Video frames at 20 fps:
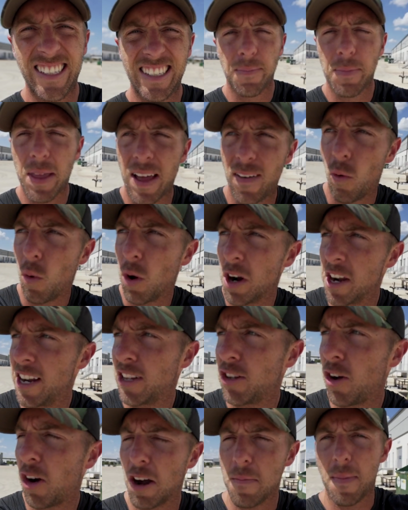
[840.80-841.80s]
is something I've wanted
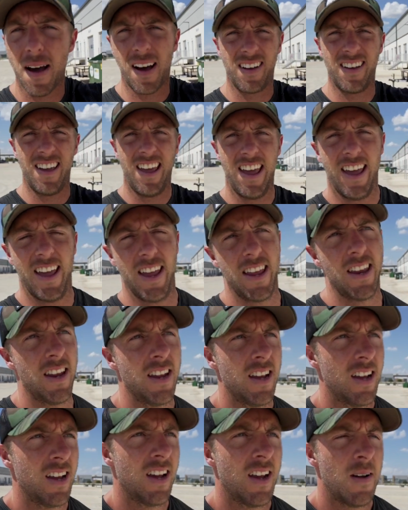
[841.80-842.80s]
to talk about
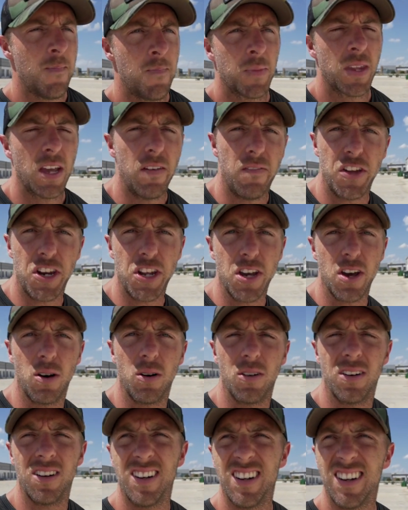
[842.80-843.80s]
in a
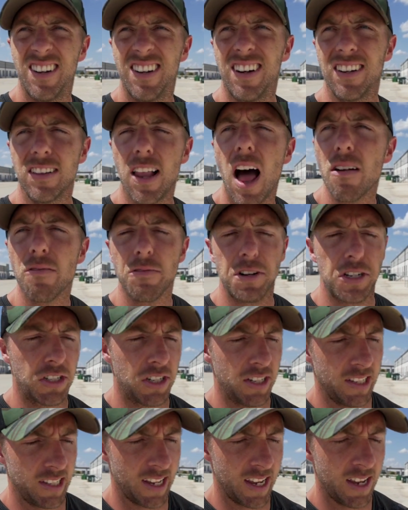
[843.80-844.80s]
video a lot
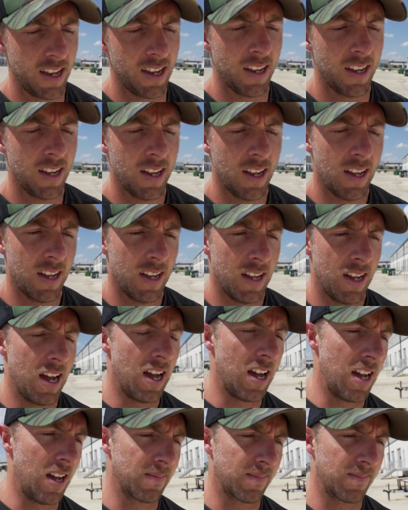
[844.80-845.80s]
recently.
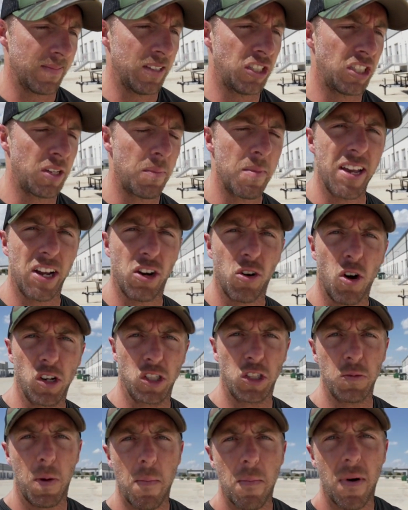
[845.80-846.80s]
This is something that
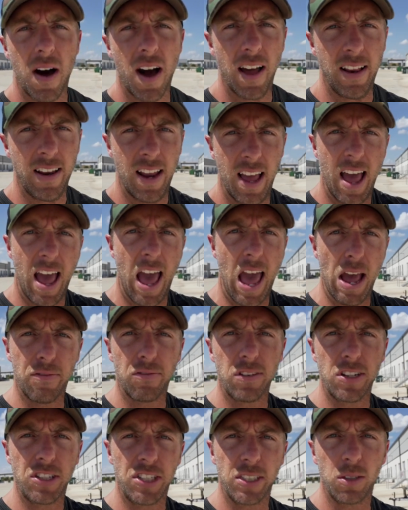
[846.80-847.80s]
crosses my mind
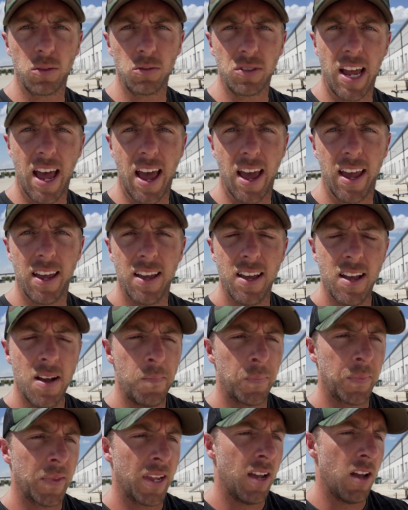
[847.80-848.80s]
every single day
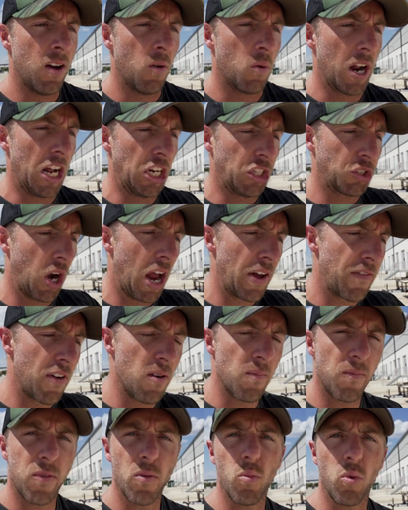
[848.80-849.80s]
when I drive
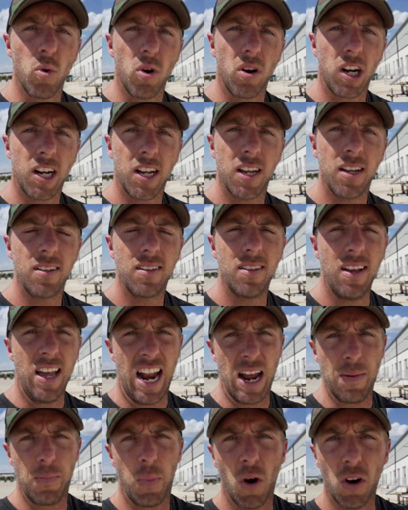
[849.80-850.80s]
home from work
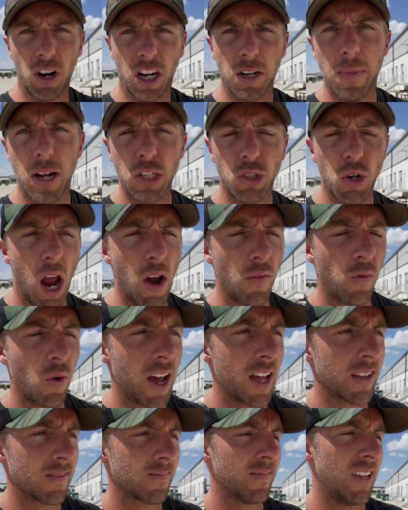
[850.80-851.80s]
and I park in my
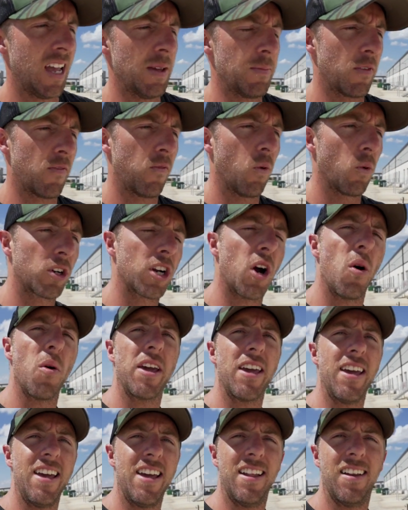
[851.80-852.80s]
driveway, and before
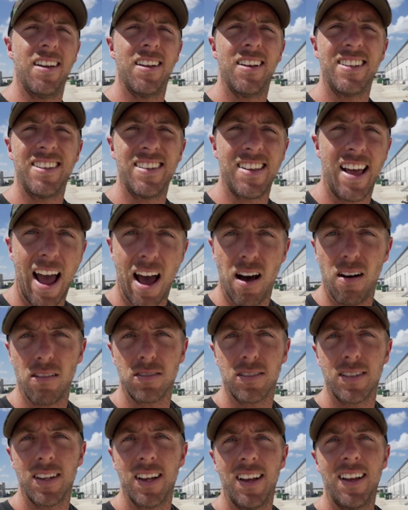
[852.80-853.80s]
going into the
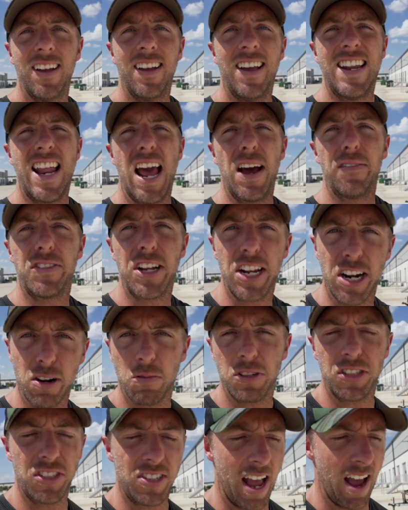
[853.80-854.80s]
house and have dinner
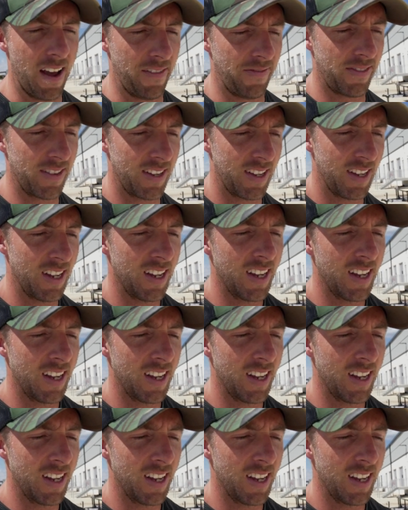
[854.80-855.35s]
with Steph,